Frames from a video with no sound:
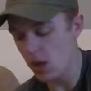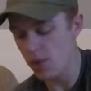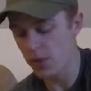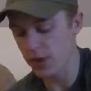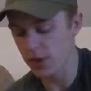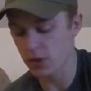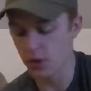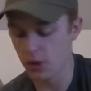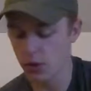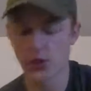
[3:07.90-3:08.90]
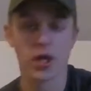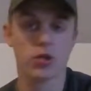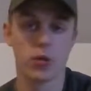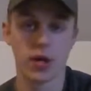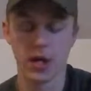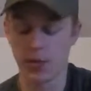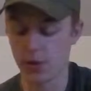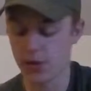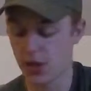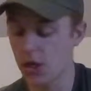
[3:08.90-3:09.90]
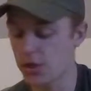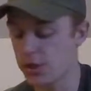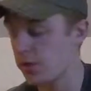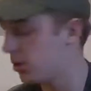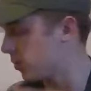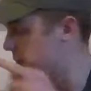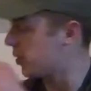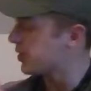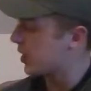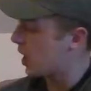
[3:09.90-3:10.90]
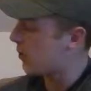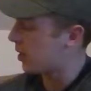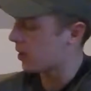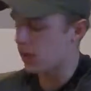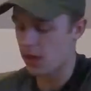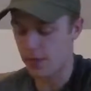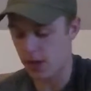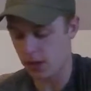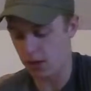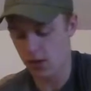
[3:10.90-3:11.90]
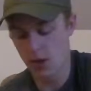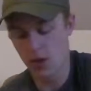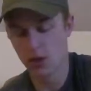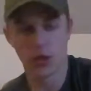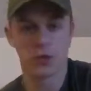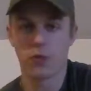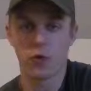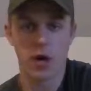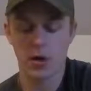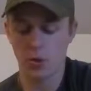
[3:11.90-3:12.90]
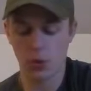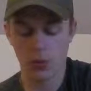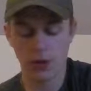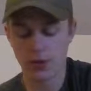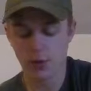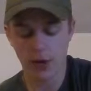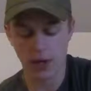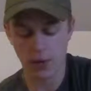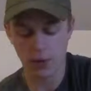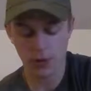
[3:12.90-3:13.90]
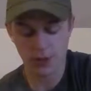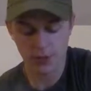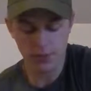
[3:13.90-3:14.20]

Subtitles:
But then those extra wide gap hooks that I just showed you were the ones that came in that pack, just 4-aught normal extra wide gap hooks.